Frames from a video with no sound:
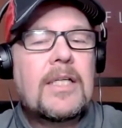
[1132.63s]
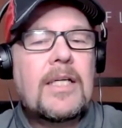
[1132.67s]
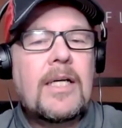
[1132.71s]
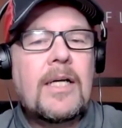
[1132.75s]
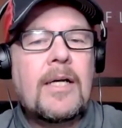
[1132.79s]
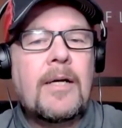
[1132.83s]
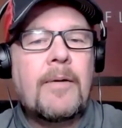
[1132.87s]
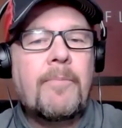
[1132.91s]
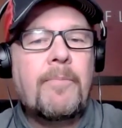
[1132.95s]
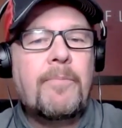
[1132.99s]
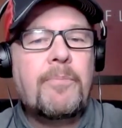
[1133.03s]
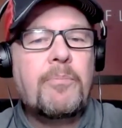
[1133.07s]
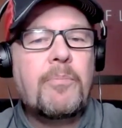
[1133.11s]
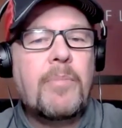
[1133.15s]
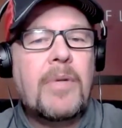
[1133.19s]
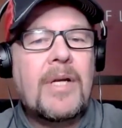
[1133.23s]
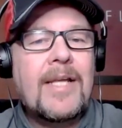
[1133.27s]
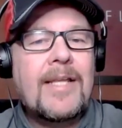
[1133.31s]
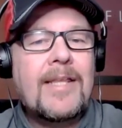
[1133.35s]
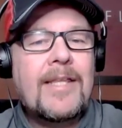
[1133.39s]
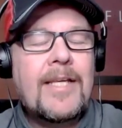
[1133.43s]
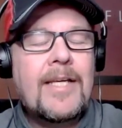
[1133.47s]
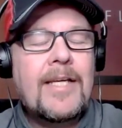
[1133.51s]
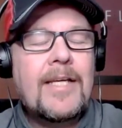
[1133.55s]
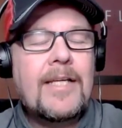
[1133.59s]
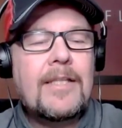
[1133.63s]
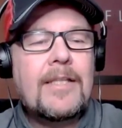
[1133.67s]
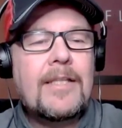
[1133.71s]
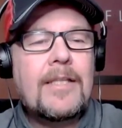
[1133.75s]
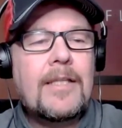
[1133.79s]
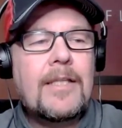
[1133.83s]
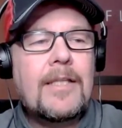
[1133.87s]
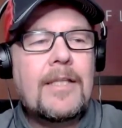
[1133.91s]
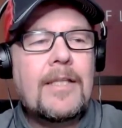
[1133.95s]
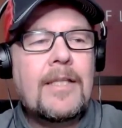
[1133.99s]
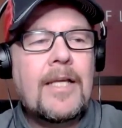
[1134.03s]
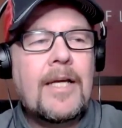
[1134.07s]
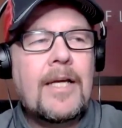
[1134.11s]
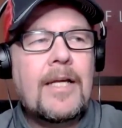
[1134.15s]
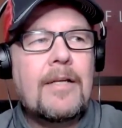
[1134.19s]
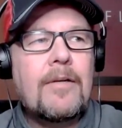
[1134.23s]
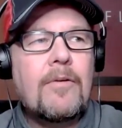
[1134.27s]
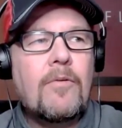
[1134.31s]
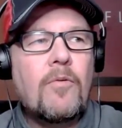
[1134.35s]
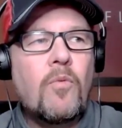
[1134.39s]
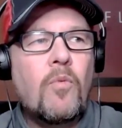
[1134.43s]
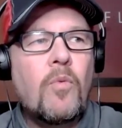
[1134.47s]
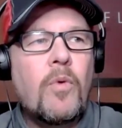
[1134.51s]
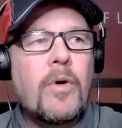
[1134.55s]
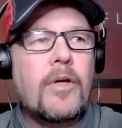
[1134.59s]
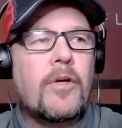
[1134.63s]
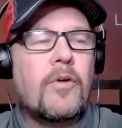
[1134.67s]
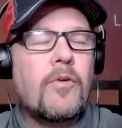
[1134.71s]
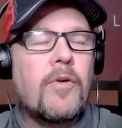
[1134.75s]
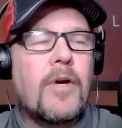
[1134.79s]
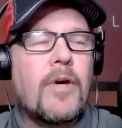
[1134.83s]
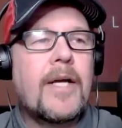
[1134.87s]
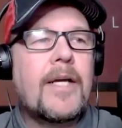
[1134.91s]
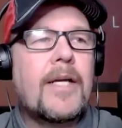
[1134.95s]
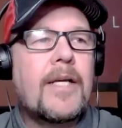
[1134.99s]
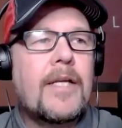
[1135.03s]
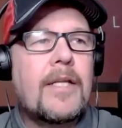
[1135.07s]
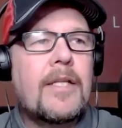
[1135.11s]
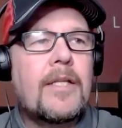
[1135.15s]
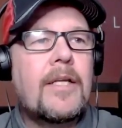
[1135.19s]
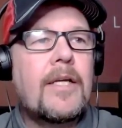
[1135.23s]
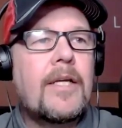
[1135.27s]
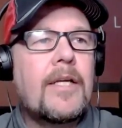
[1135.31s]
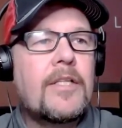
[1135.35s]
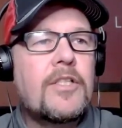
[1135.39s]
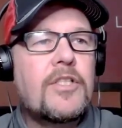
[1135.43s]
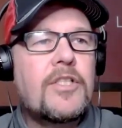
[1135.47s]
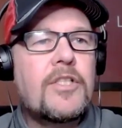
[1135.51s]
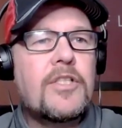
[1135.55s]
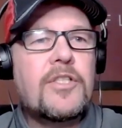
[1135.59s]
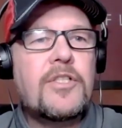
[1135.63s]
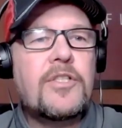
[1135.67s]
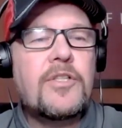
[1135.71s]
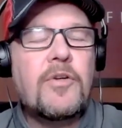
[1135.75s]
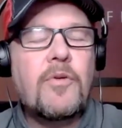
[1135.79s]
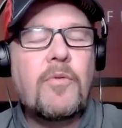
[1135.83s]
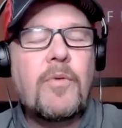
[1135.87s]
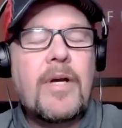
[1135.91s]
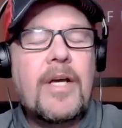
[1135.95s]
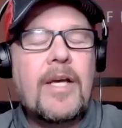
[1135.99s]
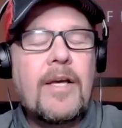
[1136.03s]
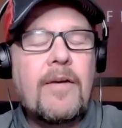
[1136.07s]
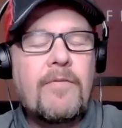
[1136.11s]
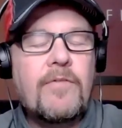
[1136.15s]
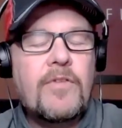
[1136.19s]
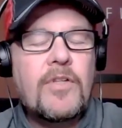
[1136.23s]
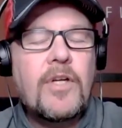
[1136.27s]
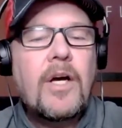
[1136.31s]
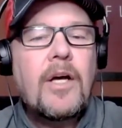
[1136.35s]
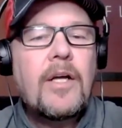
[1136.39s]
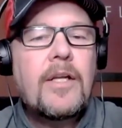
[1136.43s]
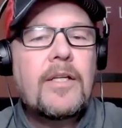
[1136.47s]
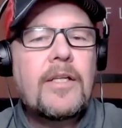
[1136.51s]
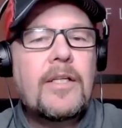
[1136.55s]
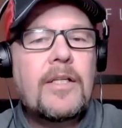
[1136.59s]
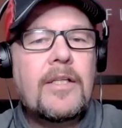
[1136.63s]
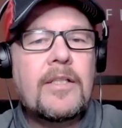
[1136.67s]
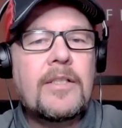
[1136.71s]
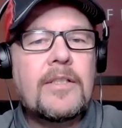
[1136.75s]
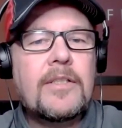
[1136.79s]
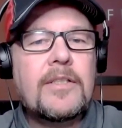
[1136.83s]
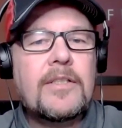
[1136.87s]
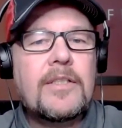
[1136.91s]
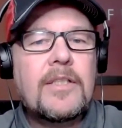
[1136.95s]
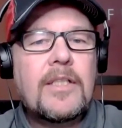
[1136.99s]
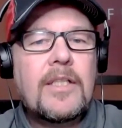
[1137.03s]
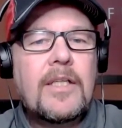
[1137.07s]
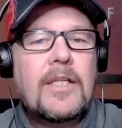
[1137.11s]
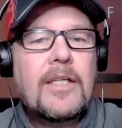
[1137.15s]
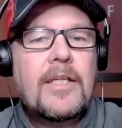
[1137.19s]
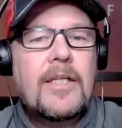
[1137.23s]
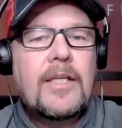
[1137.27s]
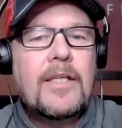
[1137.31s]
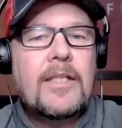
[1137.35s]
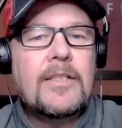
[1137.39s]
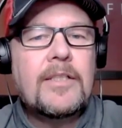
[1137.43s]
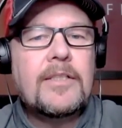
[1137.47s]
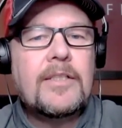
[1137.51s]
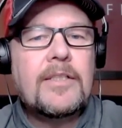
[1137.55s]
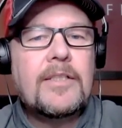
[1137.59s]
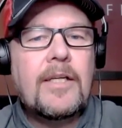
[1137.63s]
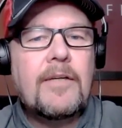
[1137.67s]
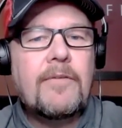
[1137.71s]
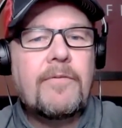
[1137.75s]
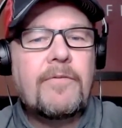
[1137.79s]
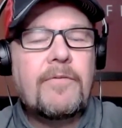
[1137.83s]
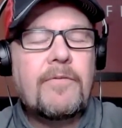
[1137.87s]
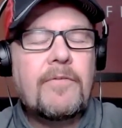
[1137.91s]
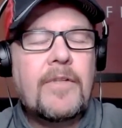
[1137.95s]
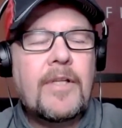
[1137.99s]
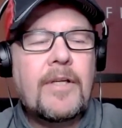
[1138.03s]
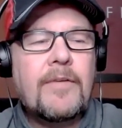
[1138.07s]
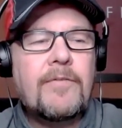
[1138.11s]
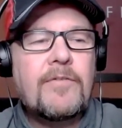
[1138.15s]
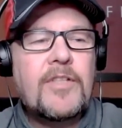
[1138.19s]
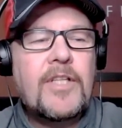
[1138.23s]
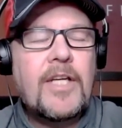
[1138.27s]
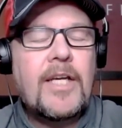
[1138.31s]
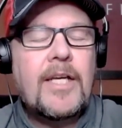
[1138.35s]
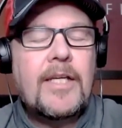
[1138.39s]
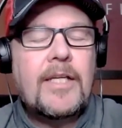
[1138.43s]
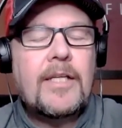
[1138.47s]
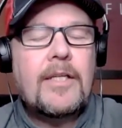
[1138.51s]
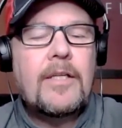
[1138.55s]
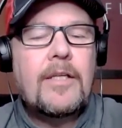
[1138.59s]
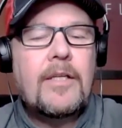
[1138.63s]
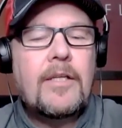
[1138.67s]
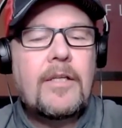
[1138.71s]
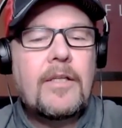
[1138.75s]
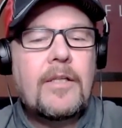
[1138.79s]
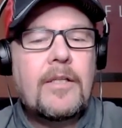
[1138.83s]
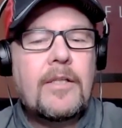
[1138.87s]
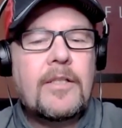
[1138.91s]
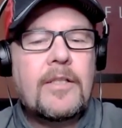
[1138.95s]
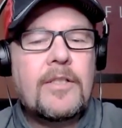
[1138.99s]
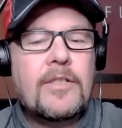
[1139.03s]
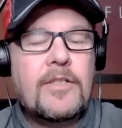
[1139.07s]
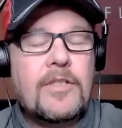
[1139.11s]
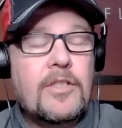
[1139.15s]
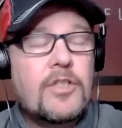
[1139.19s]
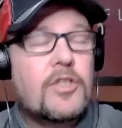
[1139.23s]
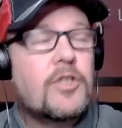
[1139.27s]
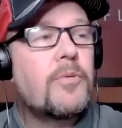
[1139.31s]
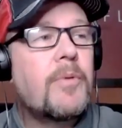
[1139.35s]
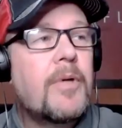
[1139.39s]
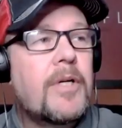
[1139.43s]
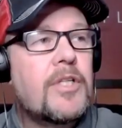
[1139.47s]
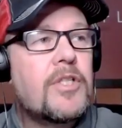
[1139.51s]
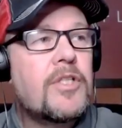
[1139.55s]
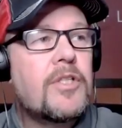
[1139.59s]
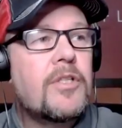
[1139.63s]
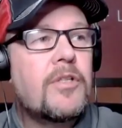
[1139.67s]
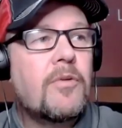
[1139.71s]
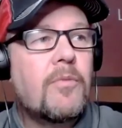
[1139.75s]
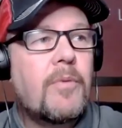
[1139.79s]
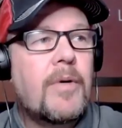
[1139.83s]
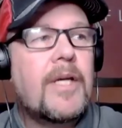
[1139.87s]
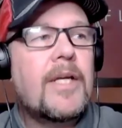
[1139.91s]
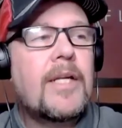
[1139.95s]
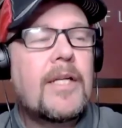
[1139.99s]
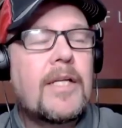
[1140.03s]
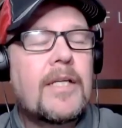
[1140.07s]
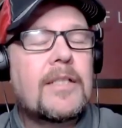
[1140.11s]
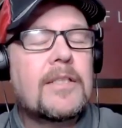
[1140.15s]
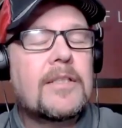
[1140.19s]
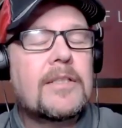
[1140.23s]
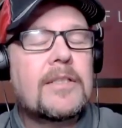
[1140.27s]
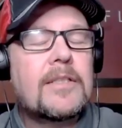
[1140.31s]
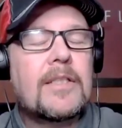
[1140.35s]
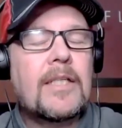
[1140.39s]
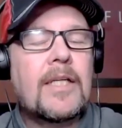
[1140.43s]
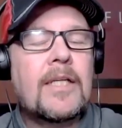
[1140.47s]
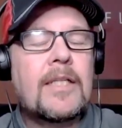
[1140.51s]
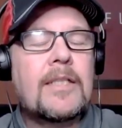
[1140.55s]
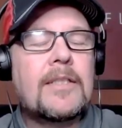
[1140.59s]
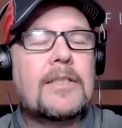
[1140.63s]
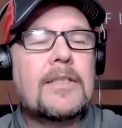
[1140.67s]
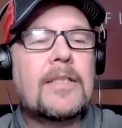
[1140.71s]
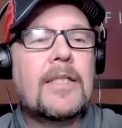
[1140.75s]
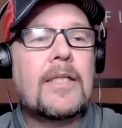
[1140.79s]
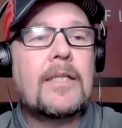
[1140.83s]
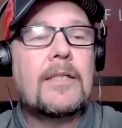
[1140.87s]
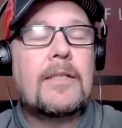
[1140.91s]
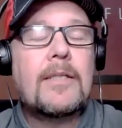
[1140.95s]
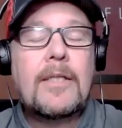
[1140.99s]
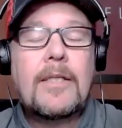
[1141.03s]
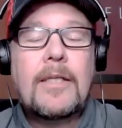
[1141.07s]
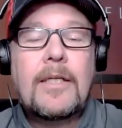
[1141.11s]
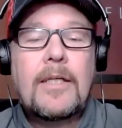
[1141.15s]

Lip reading: But I think that what Greg and the NGCOA have done is they've taken the situation the way it is and said,